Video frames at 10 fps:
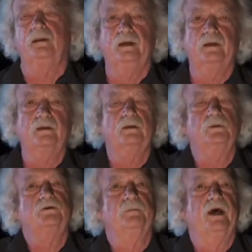Here
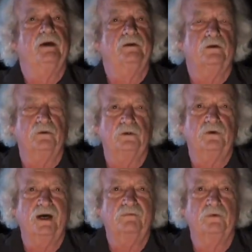was a man who had
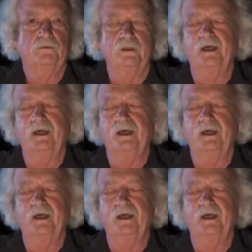traveled the